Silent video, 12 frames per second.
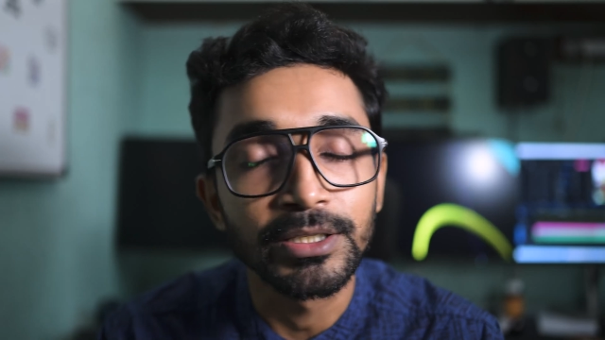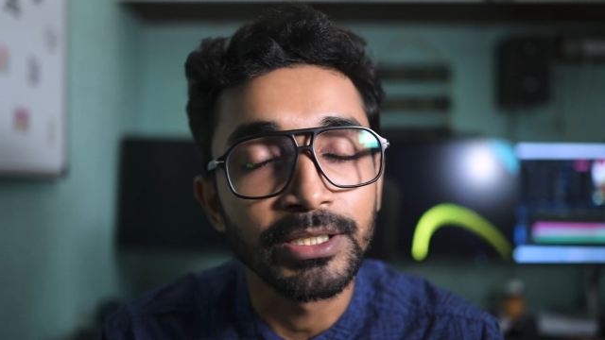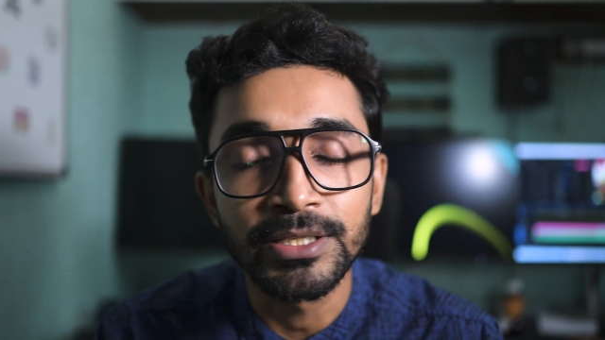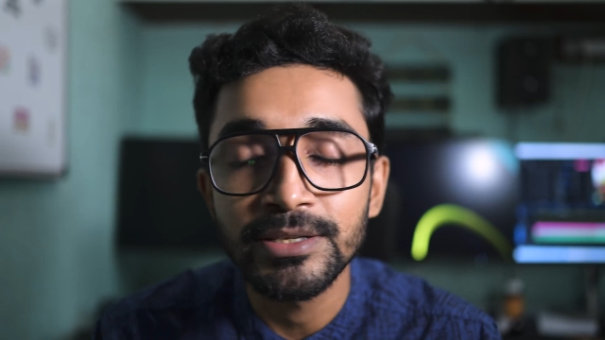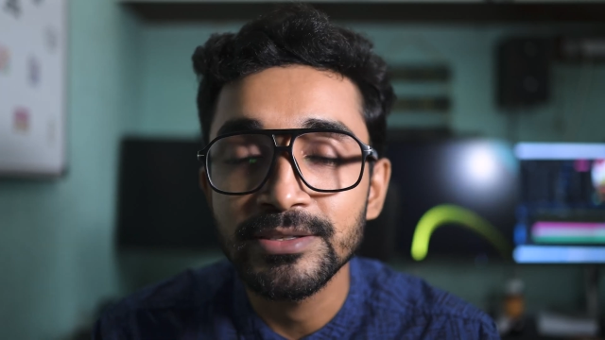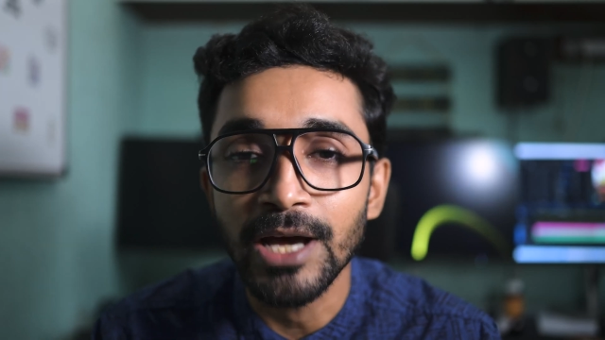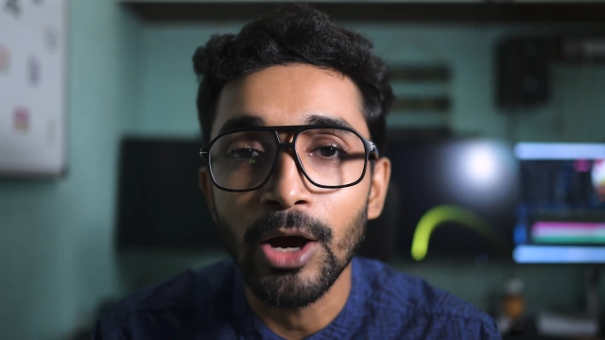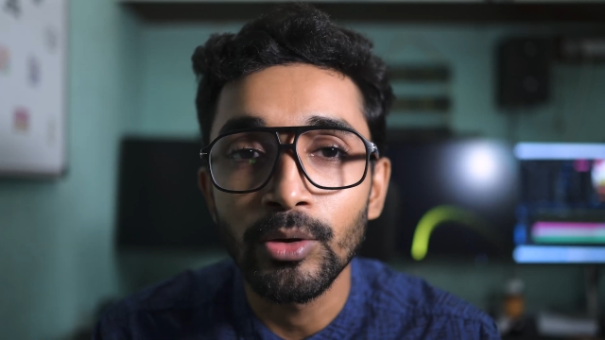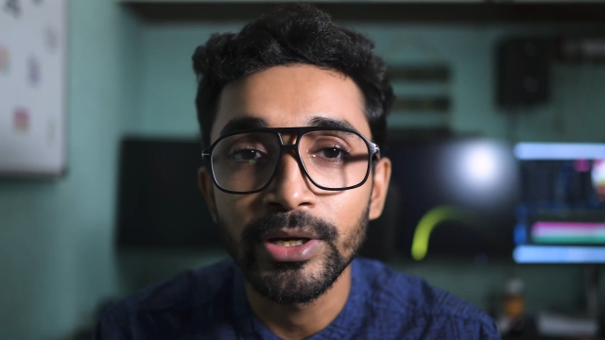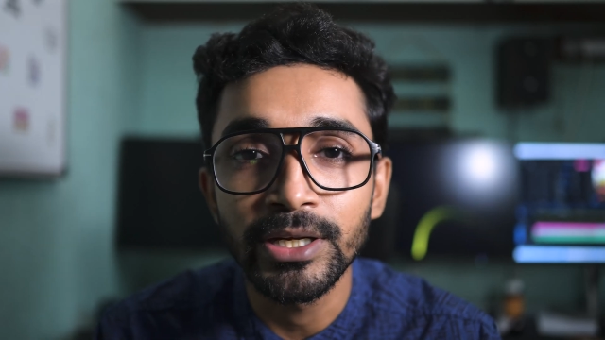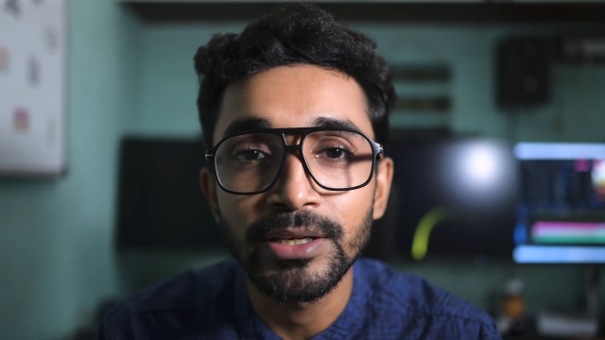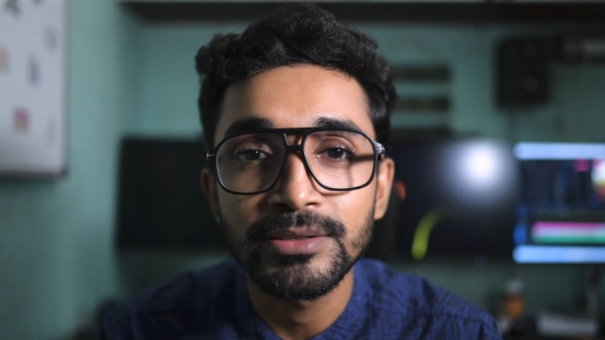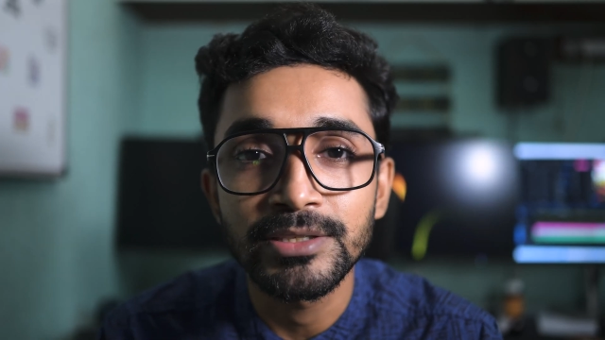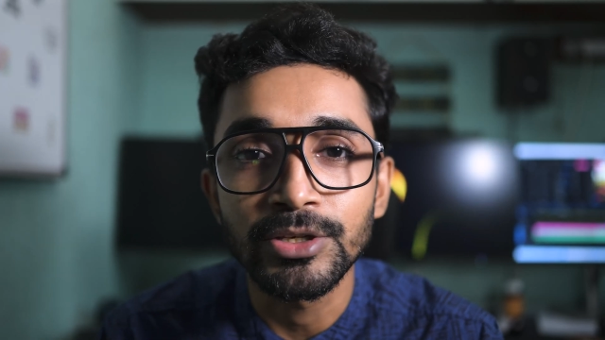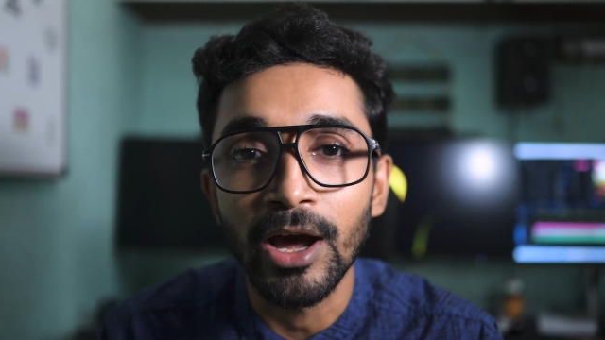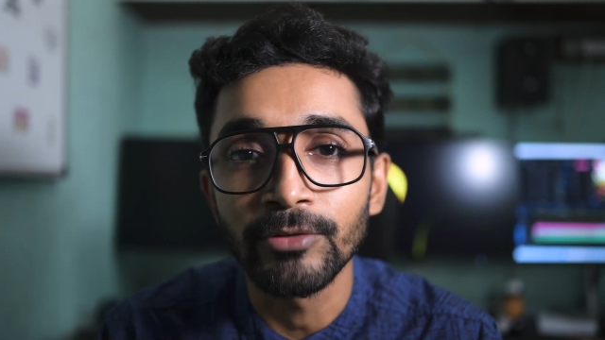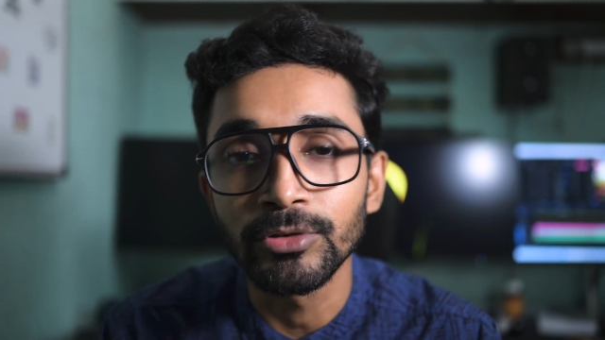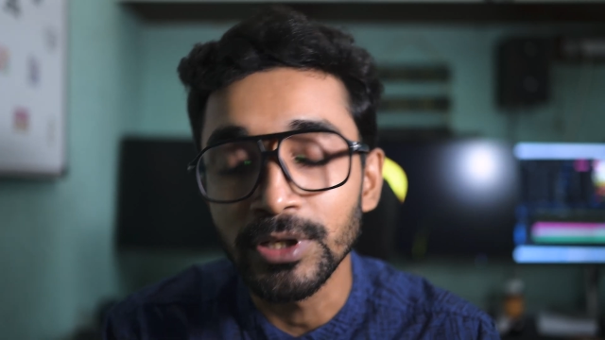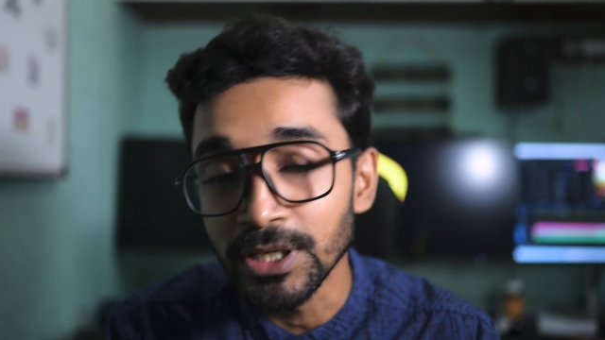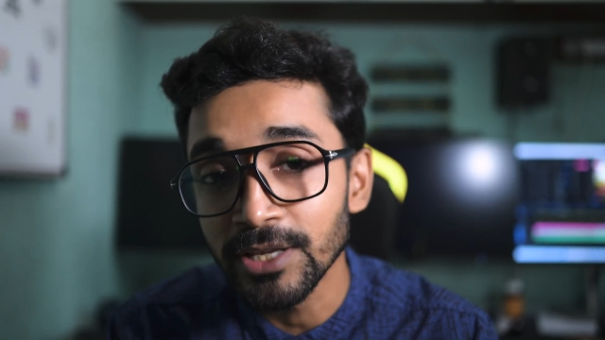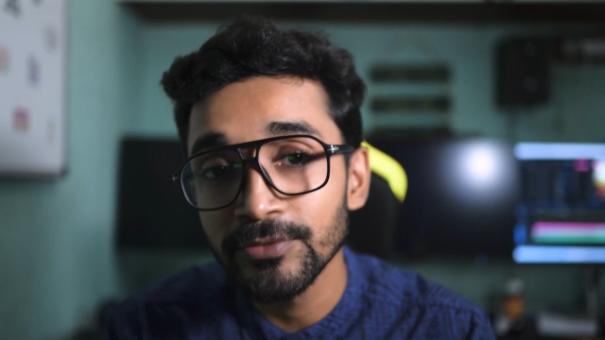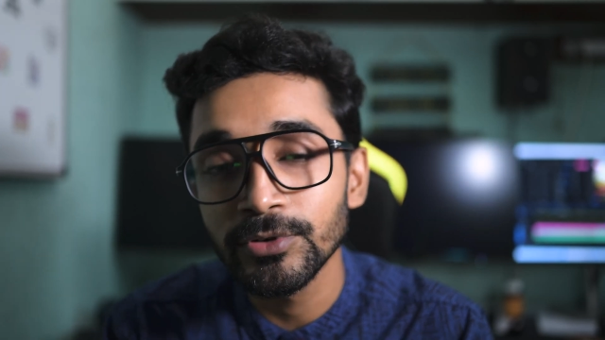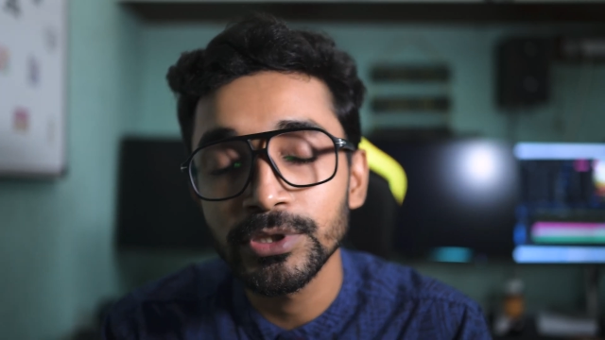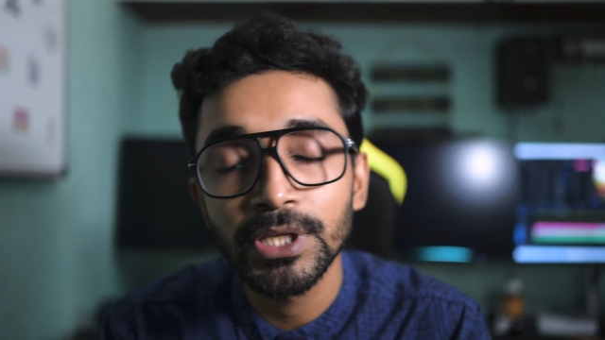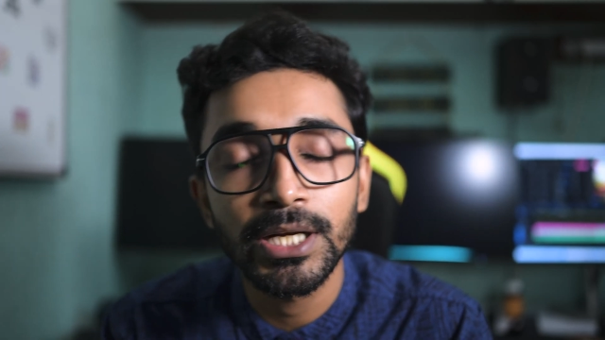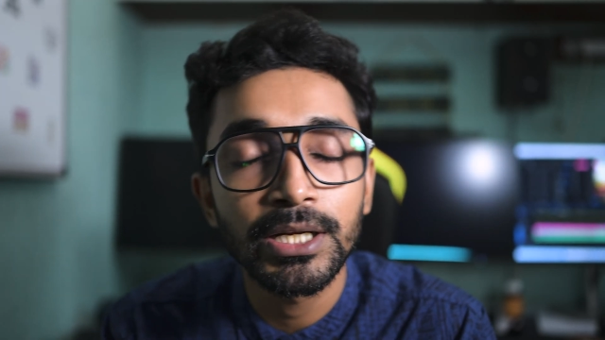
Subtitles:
It is how it is. You have to live with